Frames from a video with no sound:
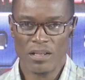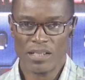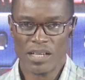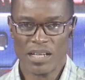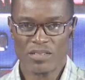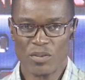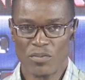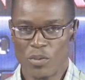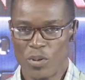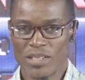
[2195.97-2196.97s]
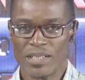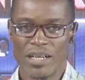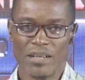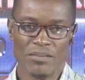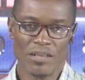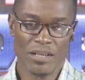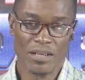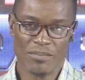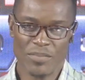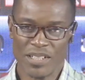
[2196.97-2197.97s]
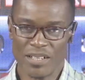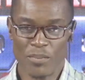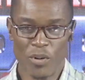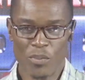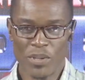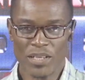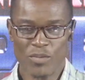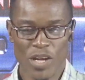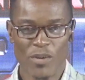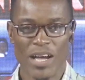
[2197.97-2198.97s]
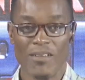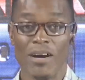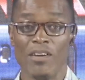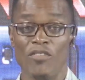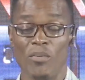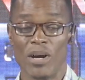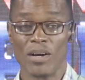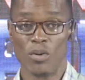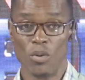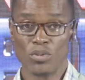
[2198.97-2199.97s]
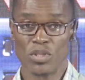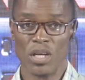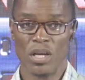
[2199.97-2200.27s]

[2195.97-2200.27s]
the likes of Rwanda, uh, Benin Republic, where we have our former coach,